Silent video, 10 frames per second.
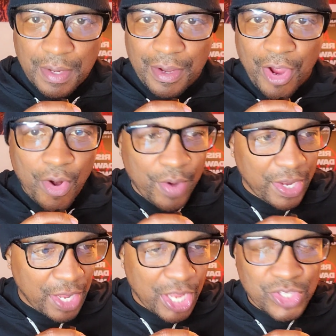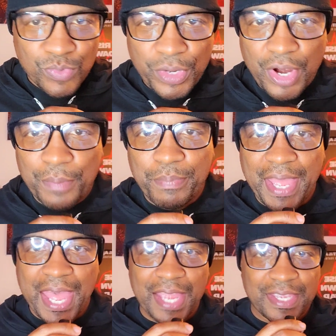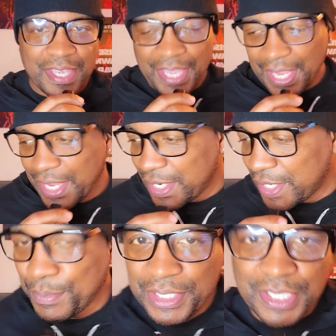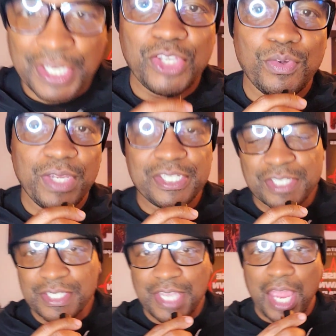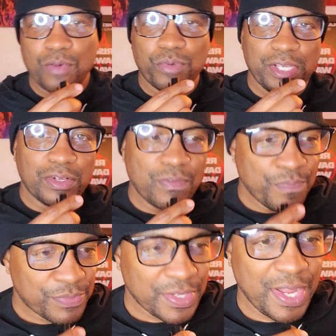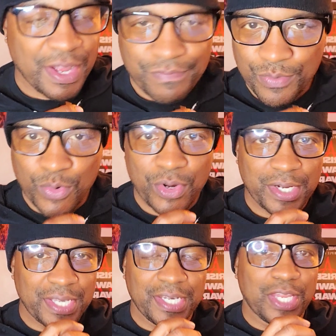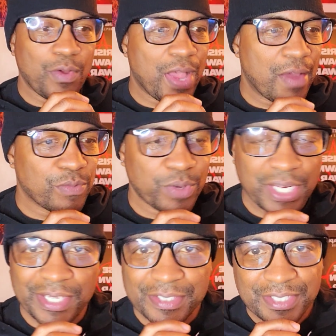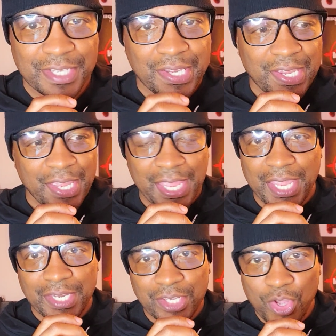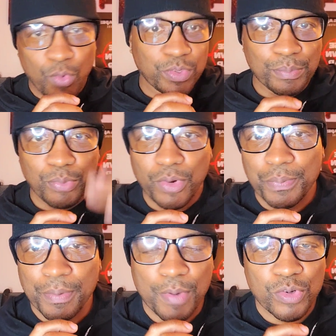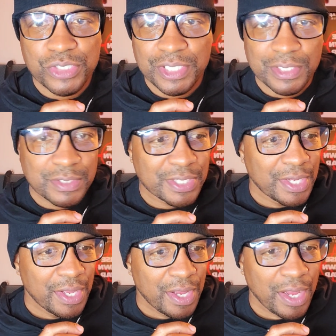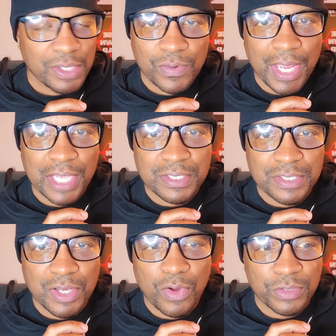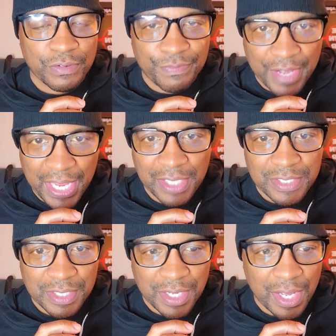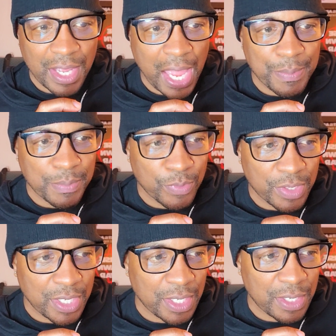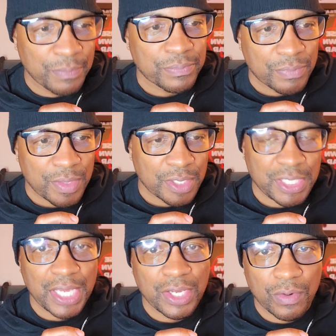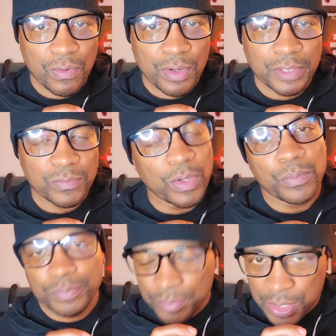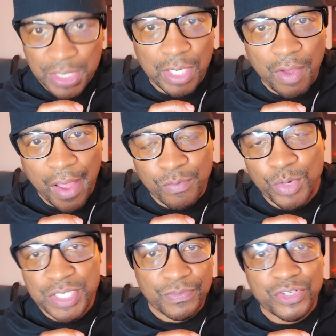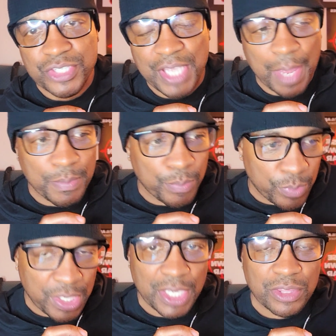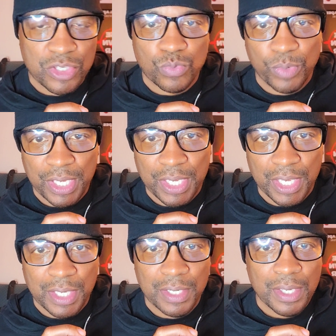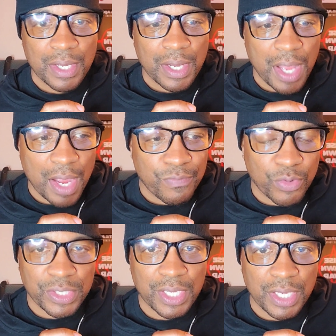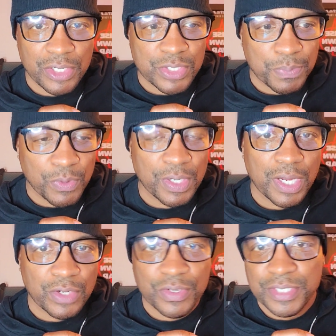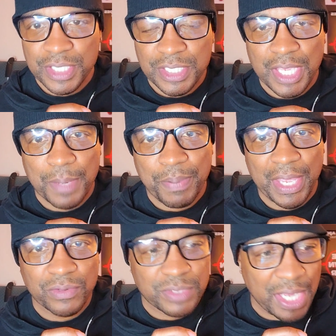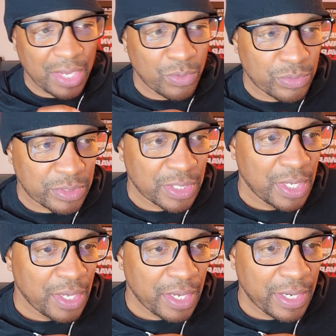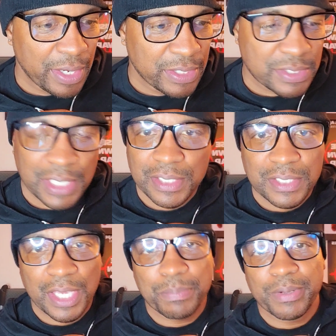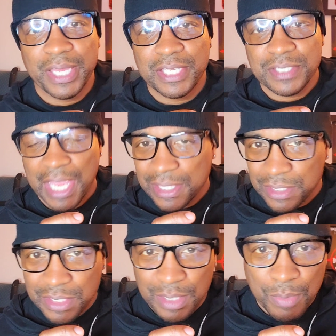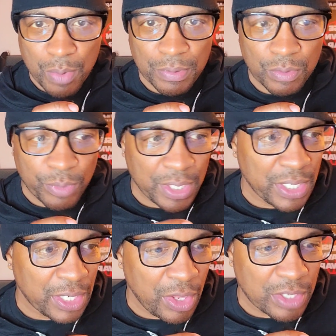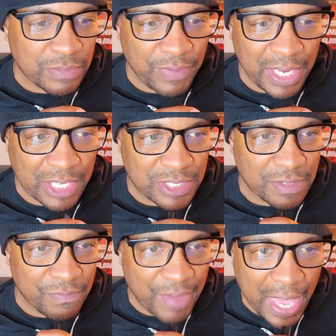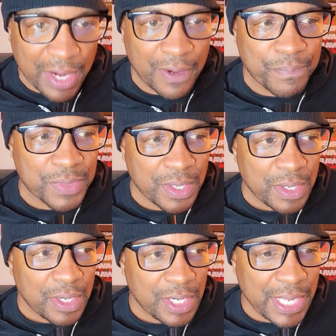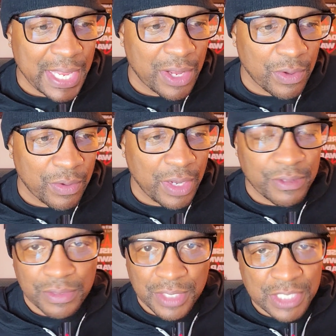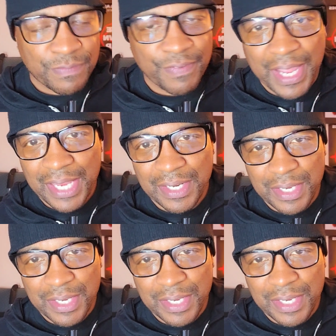All right, guys, we are back, and let me tell you, it just got real for Canelo Alvarez and Golden Boy Promotions. You guys know the fight, Jaime Munguia taking on, well, Canelo Alvarez versus Jaime Munguia this weekend for the undisputed 168-pound titles is set to take place at the T-Mobile Arena in Las Vegas, Nevada. Now, this fight,